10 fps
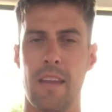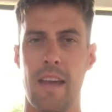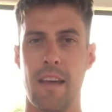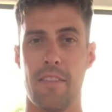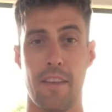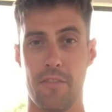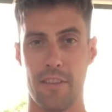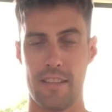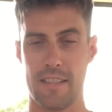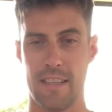Now, thank you for
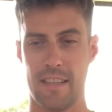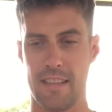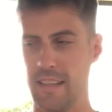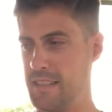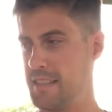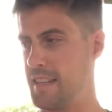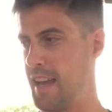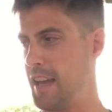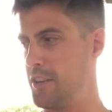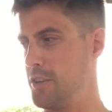listening. This is
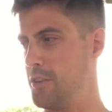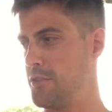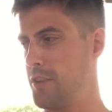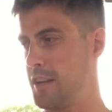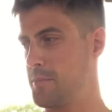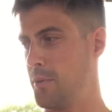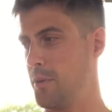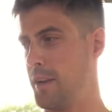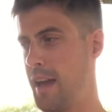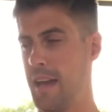how you
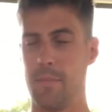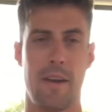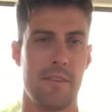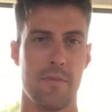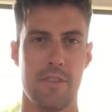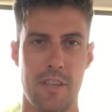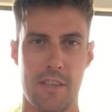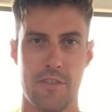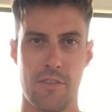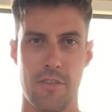transport a patient with a
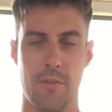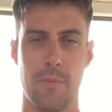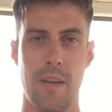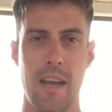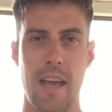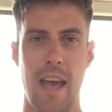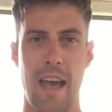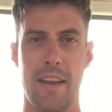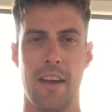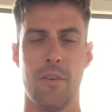chest tube
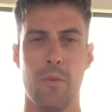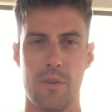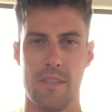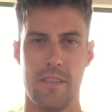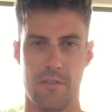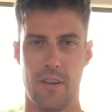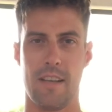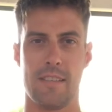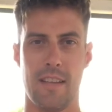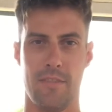and underwater seal
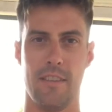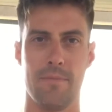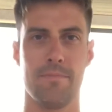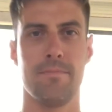drain safely.